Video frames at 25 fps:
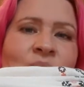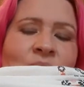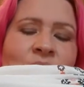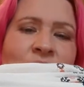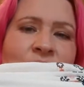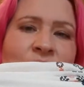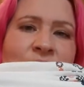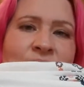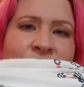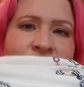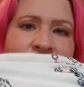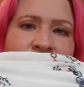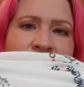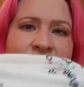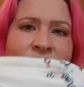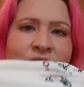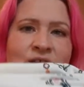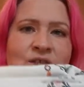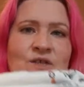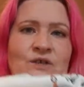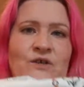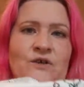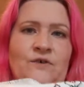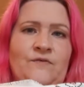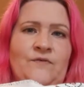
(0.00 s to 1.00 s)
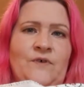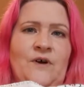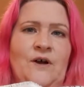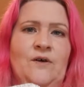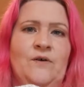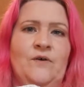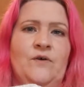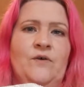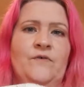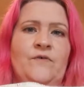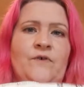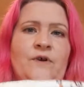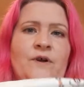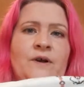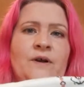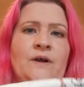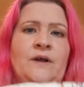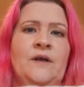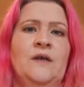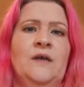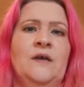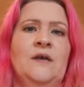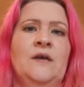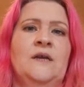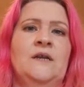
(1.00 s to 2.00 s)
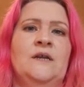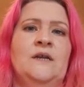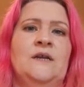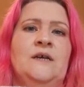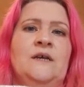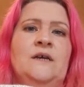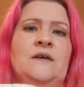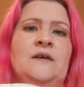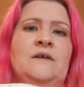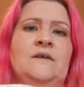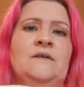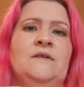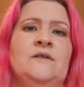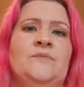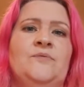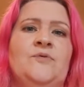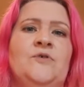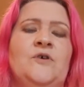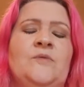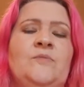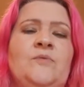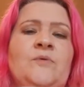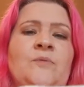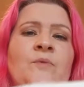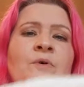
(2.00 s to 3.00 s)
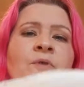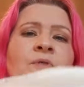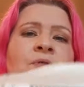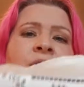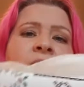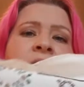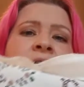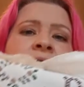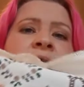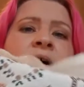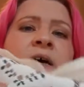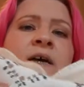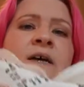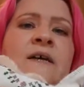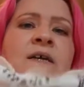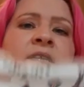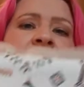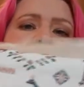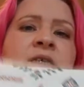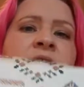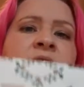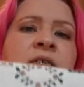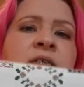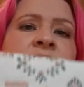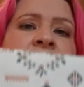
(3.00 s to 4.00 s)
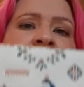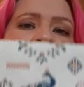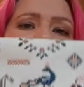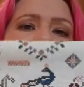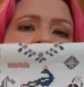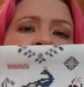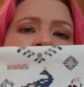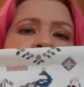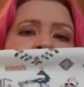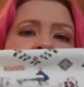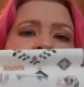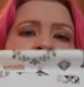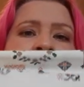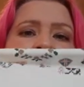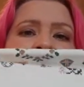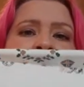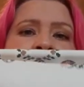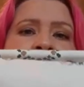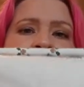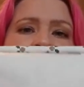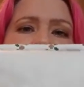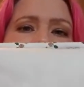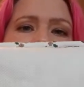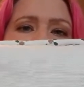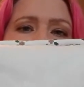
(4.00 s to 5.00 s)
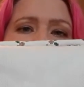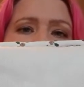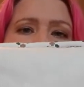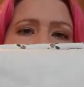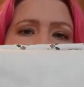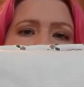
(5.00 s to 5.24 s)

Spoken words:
it's too far over. Now the problem with that is that there's a big thing to go in the